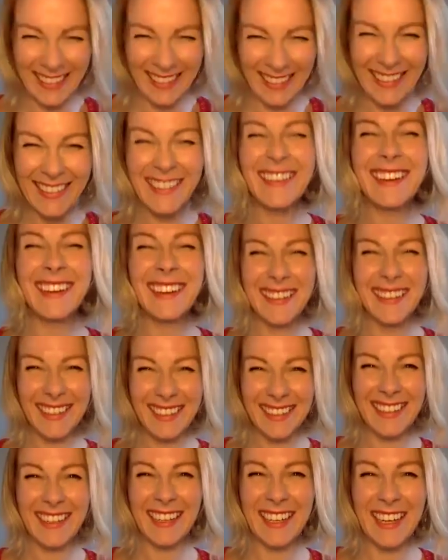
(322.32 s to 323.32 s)
when's it going to be?
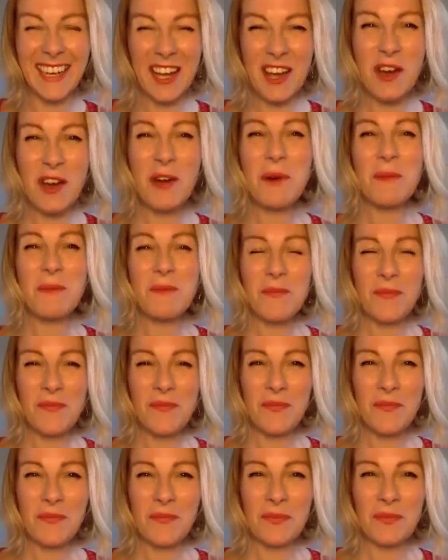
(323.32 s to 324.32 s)
When's it? Well, will I
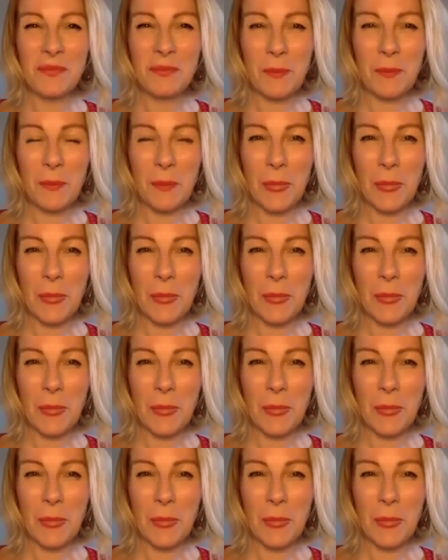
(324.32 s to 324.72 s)
have? And